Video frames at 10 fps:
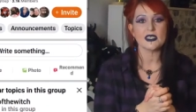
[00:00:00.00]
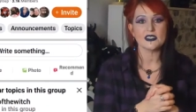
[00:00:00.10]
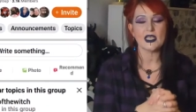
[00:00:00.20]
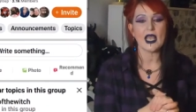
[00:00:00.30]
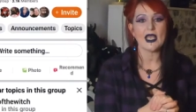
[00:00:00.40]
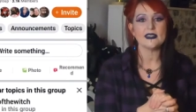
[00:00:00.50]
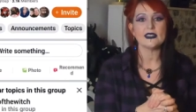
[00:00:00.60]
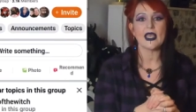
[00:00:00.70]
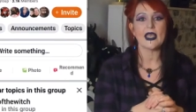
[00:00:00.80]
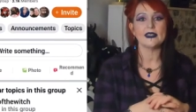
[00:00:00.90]
that she
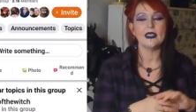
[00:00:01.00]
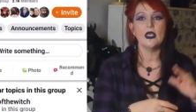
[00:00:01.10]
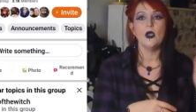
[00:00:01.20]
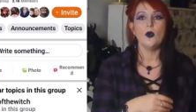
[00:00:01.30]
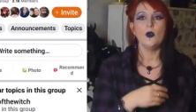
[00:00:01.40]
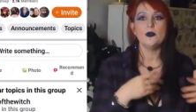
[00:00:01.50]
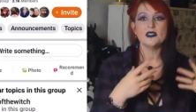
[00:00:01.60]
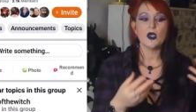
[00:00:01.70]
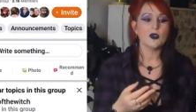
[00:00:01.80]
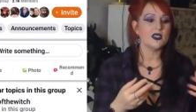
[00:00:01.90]
has, and we were
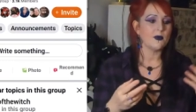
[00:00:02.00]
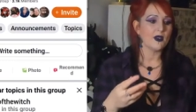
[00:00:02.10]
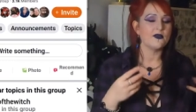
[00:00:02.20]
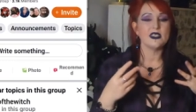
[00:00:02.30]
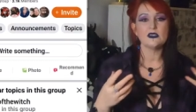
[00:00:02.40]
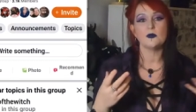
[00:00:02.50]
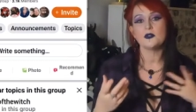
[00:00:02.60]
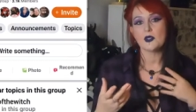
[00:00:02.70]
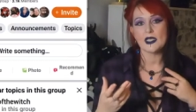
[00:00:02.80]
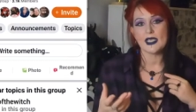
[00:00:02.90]
talking about things that we're
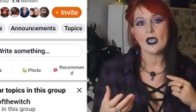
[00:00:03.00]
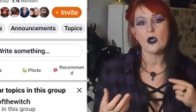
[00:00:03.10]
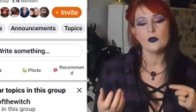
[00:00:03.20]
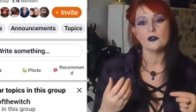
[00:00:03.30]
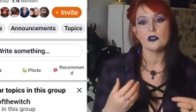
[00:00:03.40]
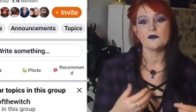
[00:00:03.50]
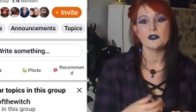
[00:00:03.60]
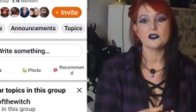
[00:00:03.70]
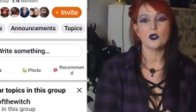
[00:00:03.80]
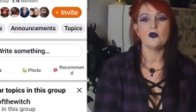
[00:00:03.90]
trying to get hold of
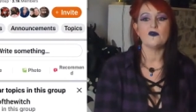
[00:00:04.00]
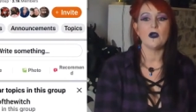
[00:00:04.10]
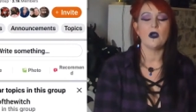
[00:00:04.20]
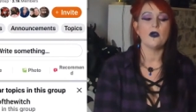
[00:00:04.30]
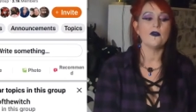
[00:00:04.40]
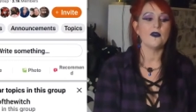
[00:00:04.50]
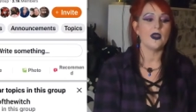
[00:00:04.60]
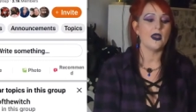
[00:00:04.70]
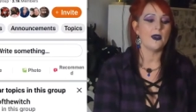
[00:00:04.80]
and so forth.